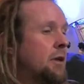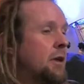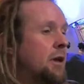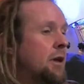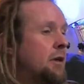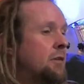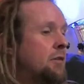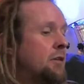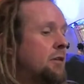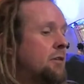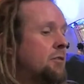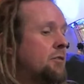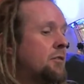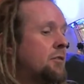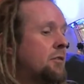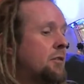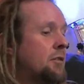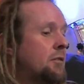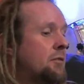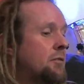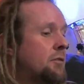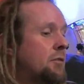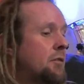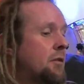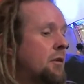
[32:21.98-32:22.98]
Uh, it's,
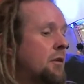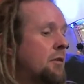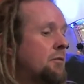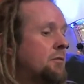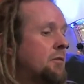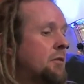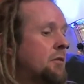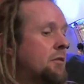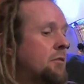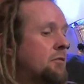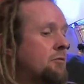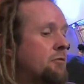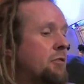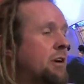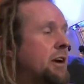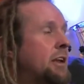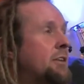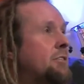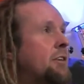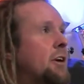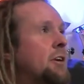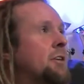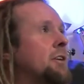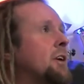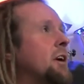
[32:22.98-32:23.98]
it's, I
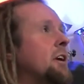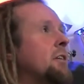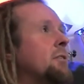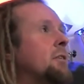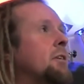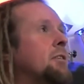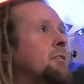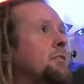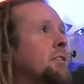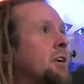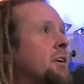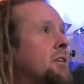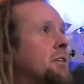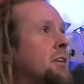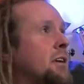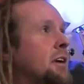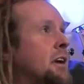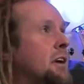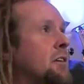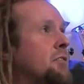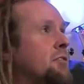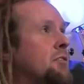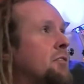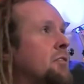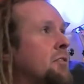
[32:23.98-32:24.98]
really don't know. I don't
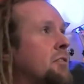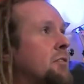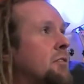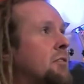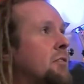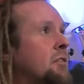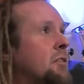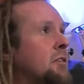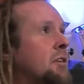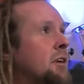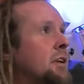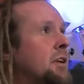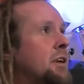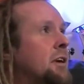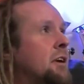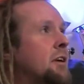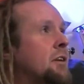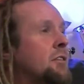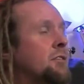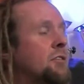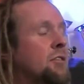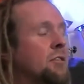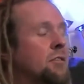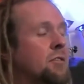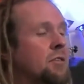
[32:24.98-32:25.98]
have any
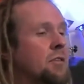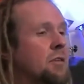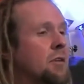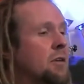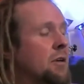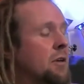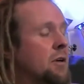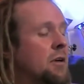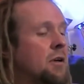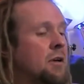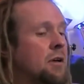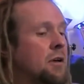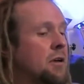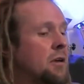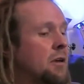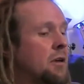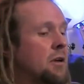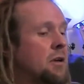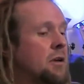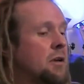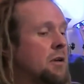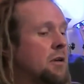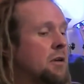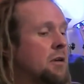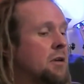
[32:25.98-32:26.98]
answers.
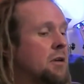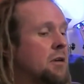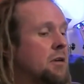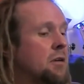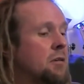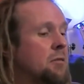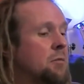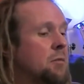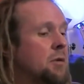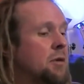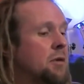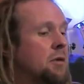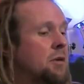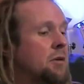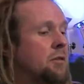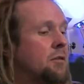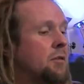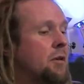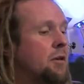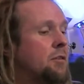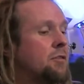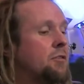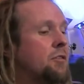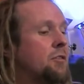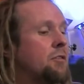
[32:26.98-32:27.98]
It's quite
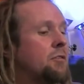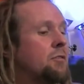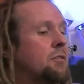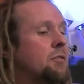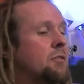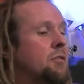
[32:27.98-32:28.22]
interesting it's